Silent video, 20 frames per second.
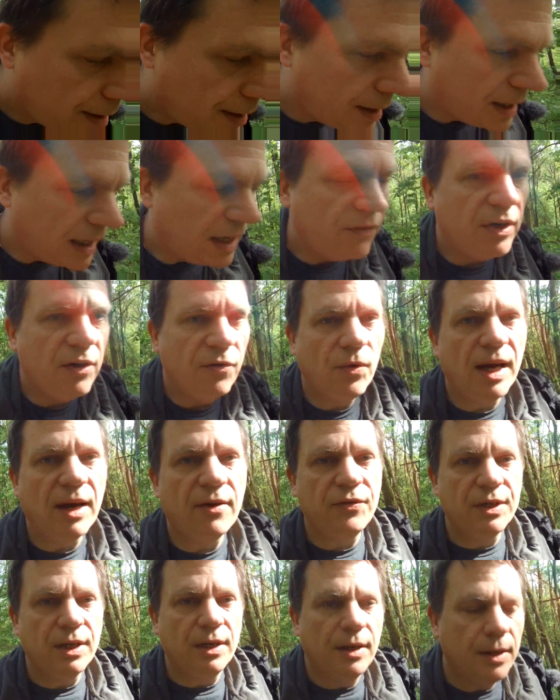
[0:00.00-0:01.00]
even if we have
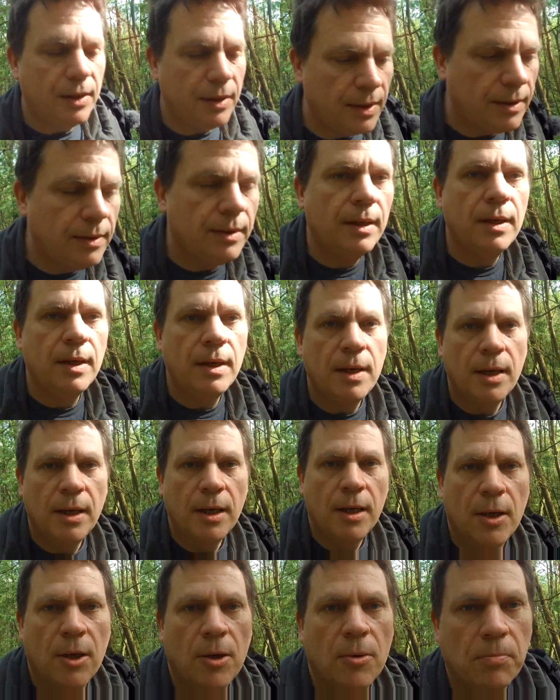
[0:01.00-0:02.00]
to
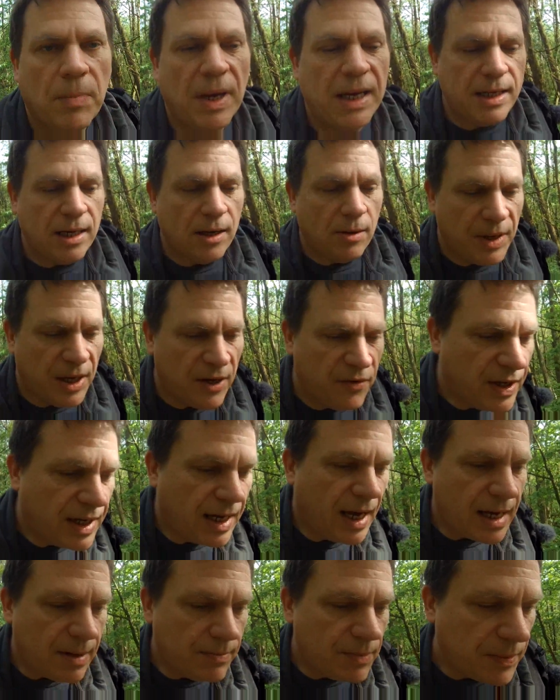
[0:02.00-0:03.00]
make it a bit of a
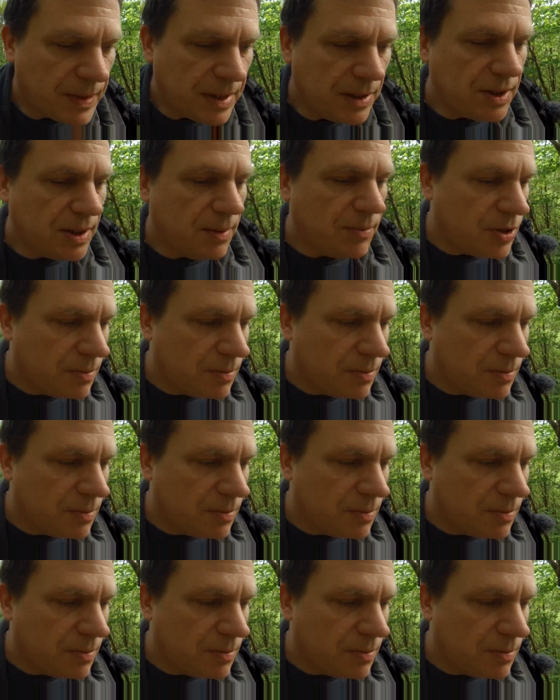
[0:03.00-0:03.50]
game. I mean, some of the